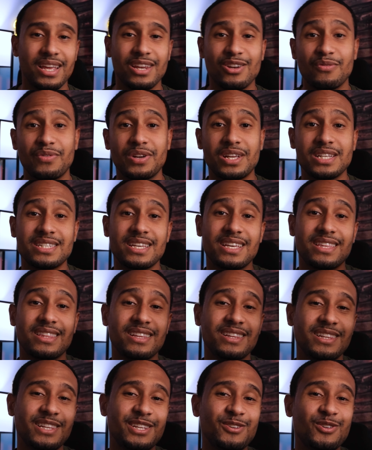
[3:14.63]
Don't forget to hit
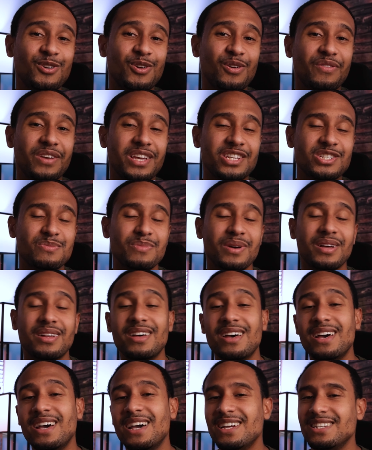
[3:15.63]
the little notification bell